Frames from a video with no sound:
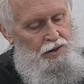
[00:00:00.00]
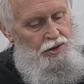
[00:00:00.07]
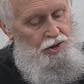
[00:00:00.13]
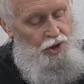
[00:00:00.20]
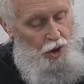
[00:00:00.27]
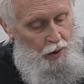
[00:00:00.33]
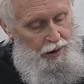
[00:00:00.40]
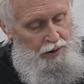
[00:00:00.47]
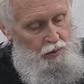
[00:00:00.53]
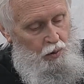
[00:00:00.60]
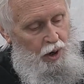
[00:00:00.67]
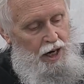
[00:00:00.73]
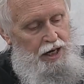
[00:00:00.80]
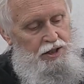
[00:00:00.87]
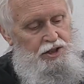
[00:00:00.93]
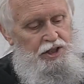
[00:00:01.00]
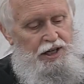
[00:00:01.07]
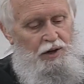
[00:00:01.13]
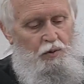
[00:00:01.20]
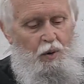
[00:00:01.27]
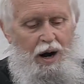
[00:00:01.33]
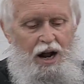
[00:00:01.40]
So it was
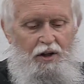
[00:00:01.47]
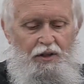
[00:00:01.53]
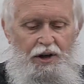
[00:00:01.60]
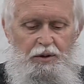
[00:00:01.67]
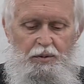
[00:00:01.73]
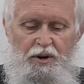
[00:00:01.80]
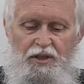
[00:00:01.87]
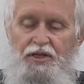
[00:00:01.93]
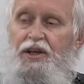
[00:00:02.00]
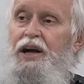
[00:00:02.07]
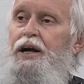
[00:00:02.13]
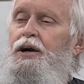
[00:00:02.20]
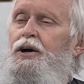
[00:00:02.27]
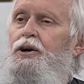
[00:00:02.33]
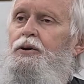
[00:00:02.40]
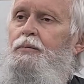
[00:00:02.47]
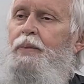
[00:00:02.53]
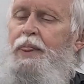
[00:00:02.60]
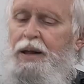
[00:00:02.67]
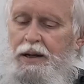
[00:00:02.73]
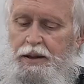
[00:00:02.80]
that while they were there,